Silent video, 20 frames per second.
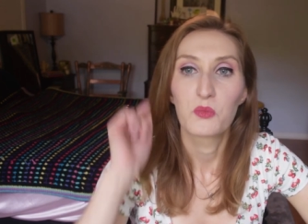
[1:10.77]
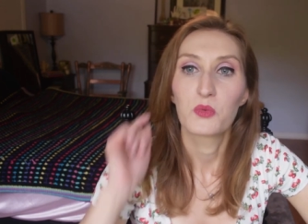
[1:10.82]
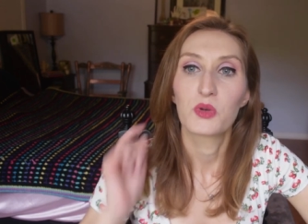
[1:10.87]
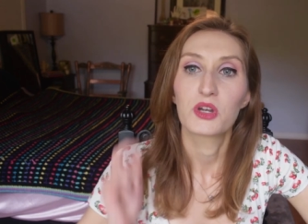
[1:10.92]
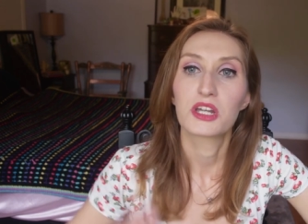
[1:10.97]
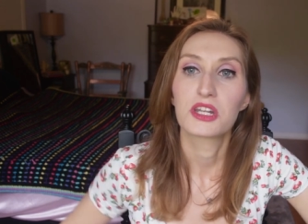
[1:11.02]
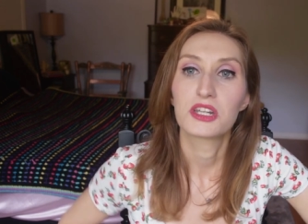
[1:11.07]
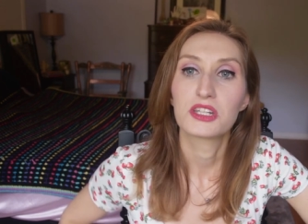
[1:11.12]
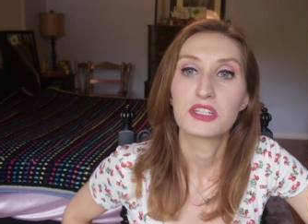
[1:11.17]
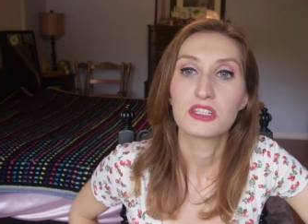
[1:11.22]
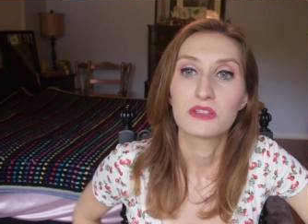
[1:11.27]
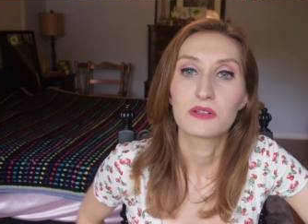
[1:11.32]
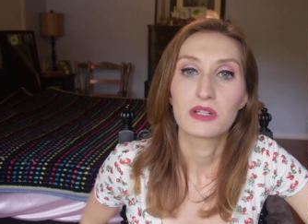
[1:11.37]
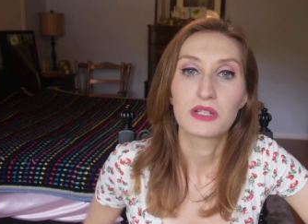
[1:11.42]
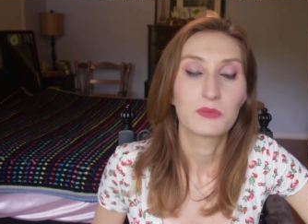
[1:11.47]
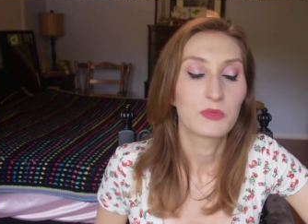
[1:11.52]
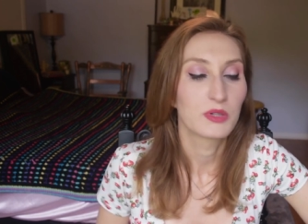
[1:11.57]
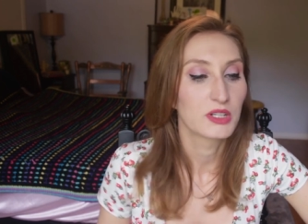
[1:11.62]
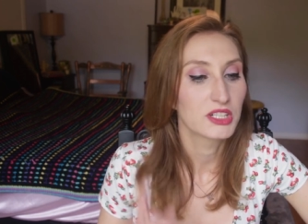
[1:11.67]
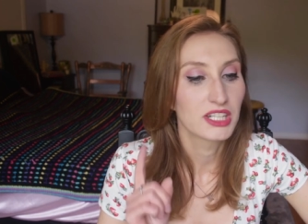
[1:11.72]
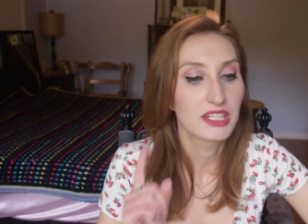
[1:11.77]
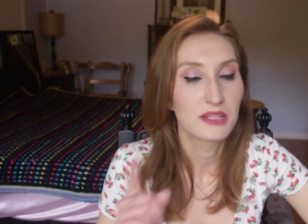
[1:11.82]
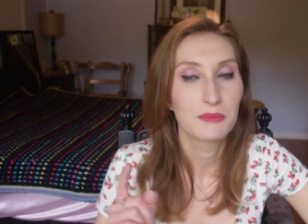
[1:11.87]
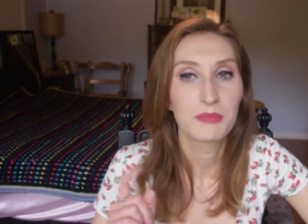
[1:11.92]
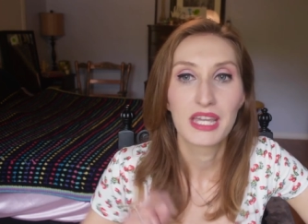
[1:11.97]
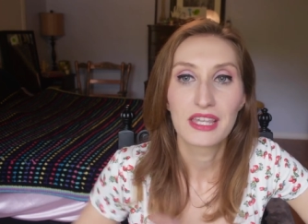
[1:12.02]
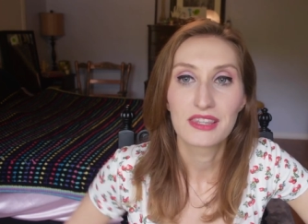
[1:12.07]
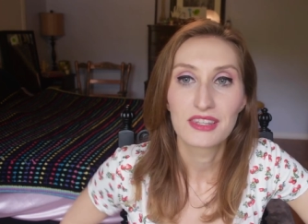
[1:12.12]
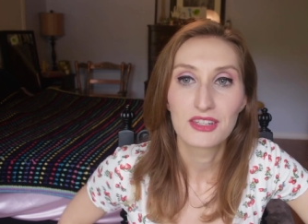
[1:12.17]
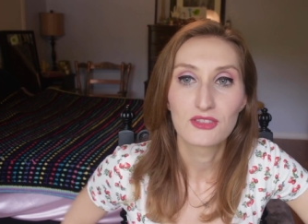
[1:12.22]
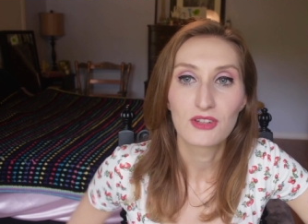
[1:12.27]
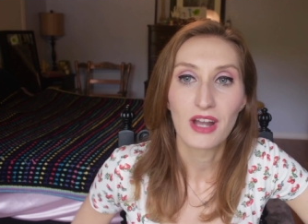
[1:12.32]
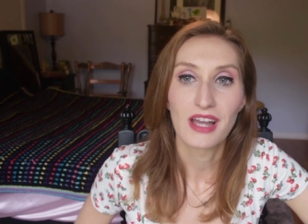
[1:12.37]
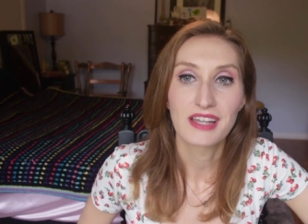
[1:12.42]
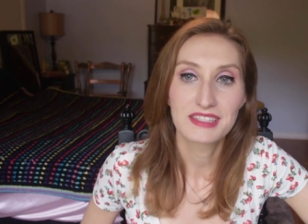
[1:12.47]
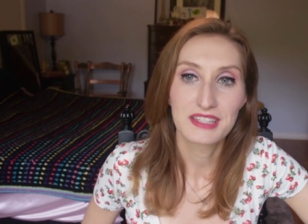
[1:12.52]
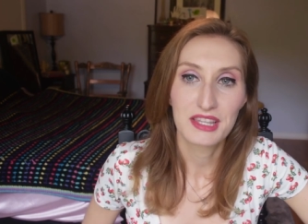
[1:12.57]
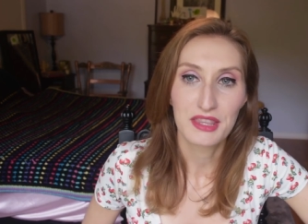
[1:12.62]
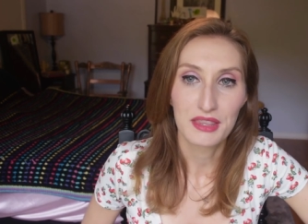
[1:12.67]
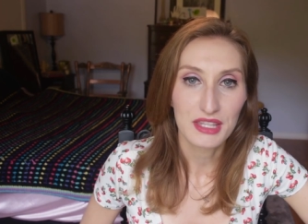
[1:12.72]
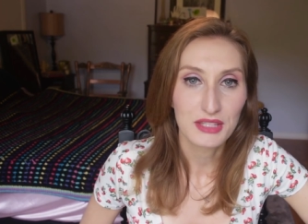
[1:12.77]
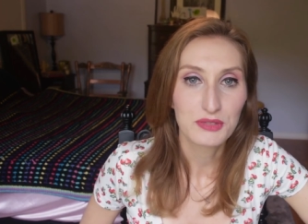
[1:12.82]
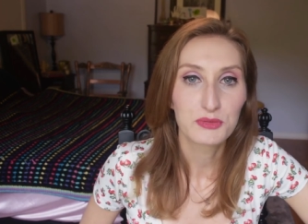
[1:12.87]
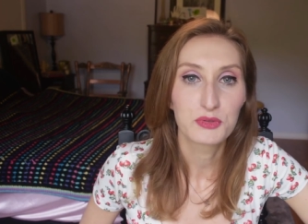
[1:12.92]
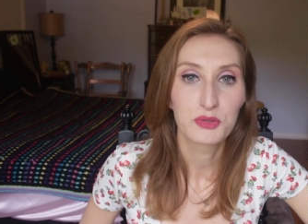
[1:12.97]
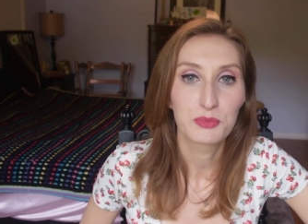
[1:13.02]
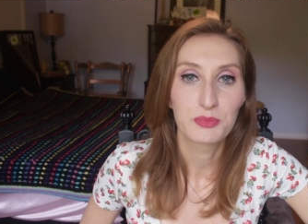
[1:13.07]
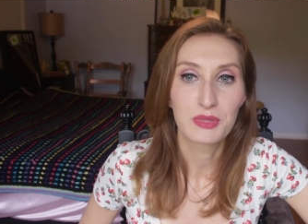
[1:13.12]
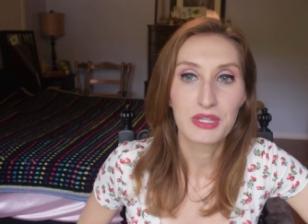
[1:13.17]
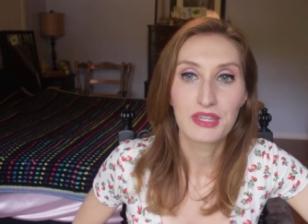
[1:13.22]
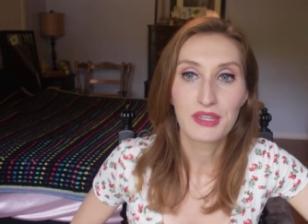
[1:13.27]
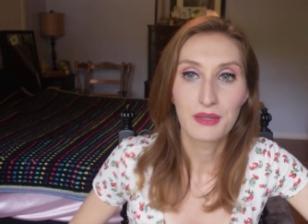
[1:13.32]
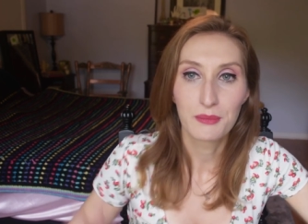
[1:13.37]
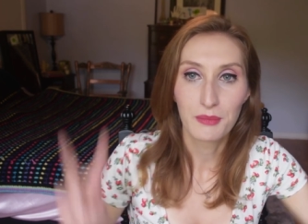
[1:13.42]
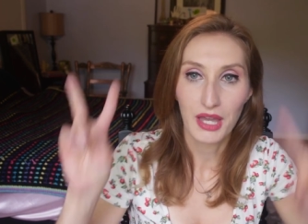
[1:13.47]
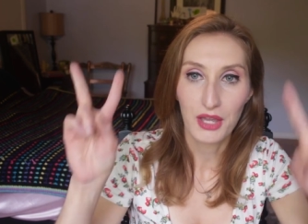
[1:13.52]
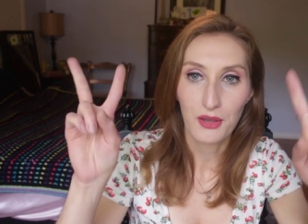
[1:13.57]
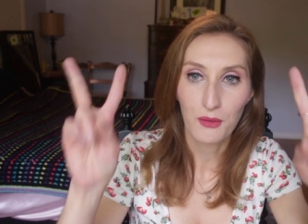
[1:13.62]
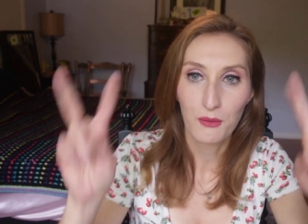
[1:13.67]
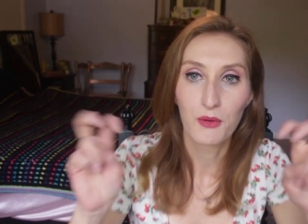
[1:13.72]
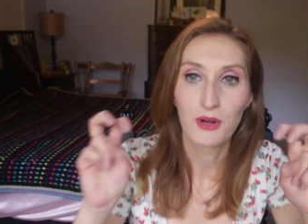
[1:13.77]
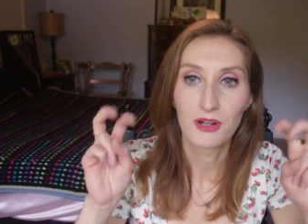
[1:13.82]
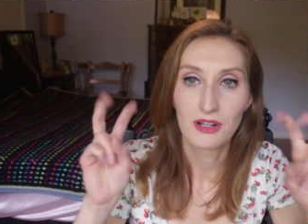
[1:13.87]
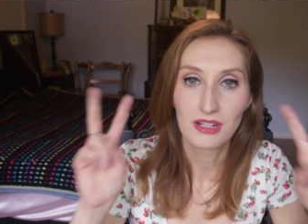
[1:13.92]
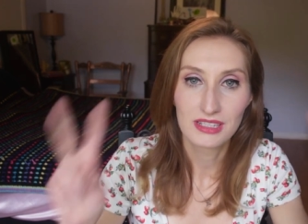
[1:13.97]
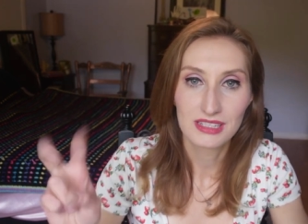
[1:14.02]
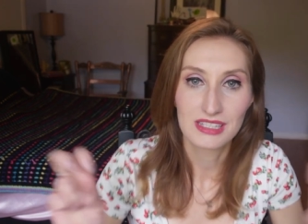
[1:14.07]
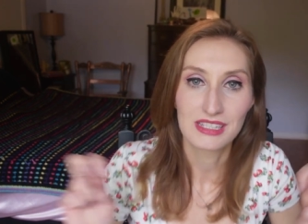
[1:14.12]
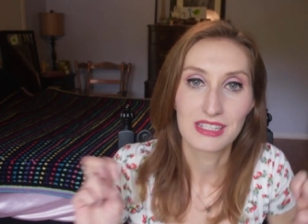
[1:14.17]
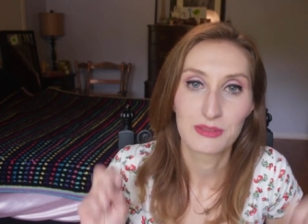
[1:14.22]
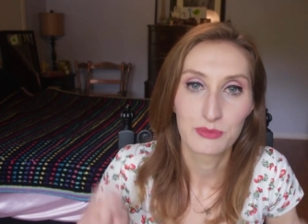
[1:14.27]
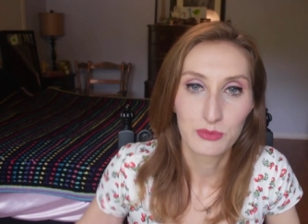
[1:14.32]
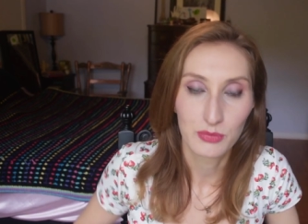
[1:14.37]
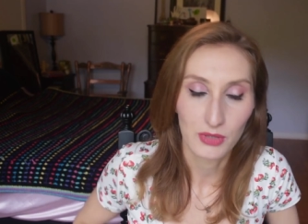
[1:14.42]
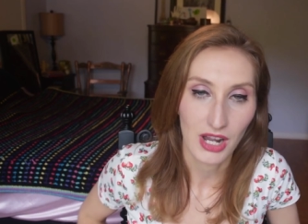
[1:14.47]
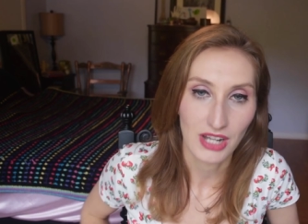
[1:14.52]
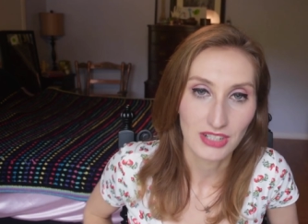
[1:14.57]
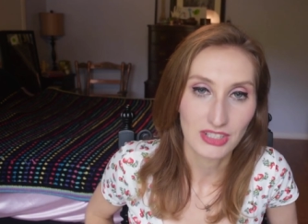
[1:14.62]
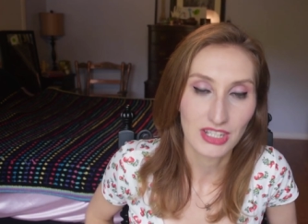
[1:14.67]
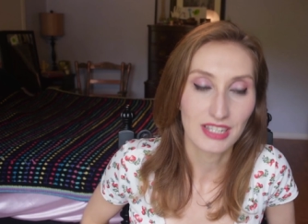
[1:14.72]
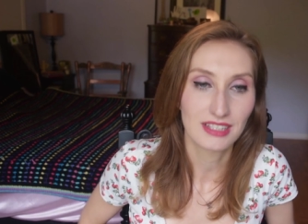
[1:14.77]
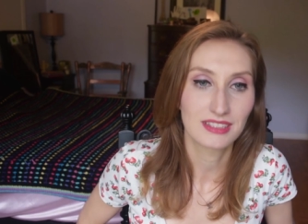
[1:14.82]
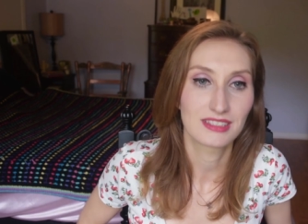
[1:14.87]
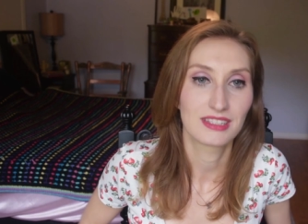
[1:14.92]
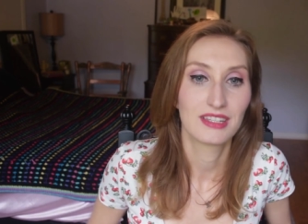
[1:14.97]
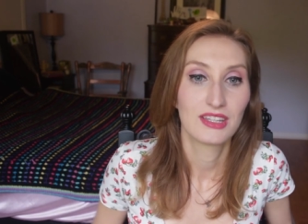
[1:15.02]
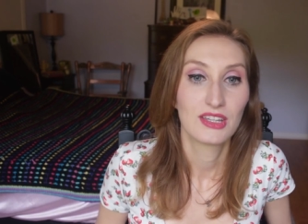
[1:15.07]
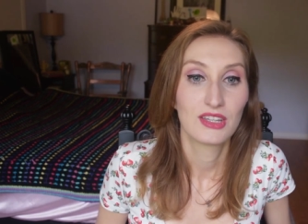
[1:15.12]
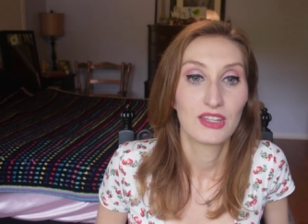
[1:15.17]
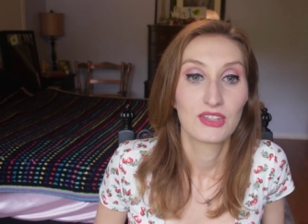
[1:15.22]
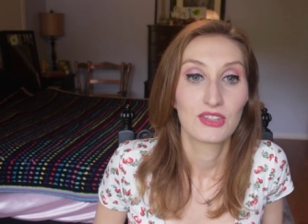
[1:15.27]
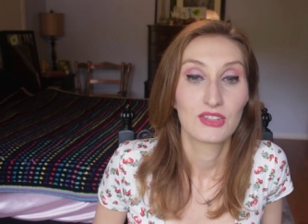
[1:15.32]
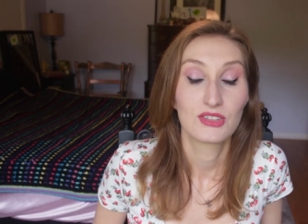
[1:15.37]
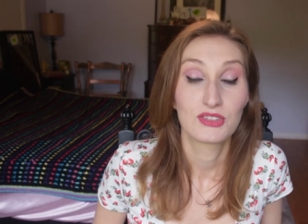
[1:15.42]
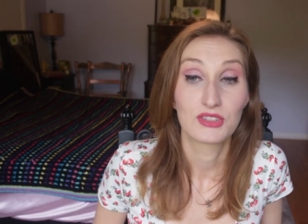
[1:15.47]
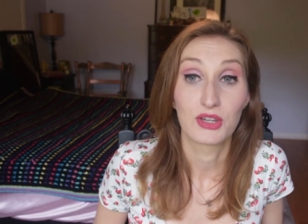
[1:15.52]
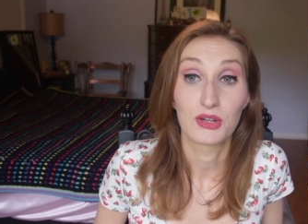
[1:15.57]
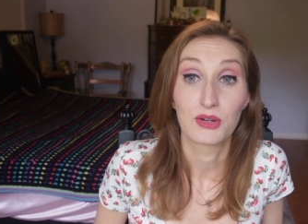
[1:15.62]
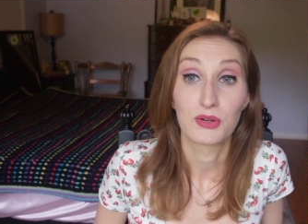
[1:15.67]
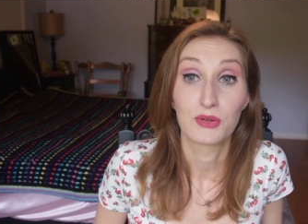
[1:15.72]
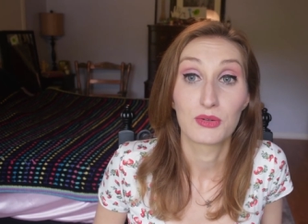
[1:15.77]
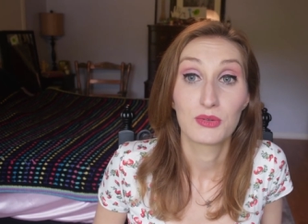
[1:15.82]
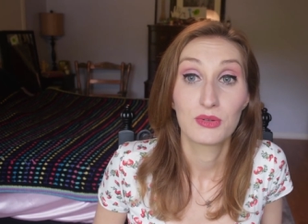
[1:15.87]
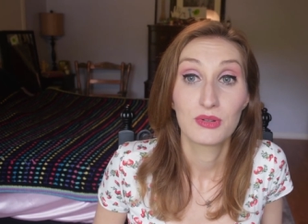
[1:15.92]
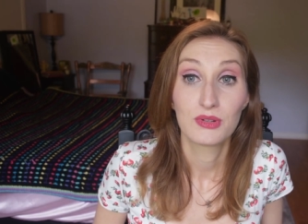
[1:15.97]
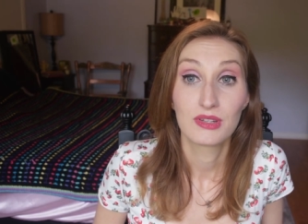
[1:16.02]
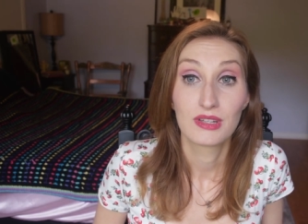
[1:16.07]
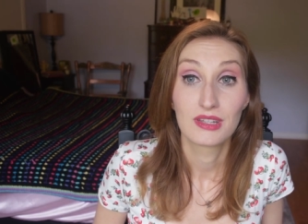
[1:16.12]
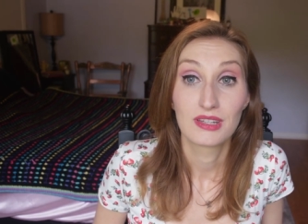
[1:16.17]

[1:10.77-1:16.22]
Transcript: We're going to do it. We're going to make the dress. This will be my quarantine project. So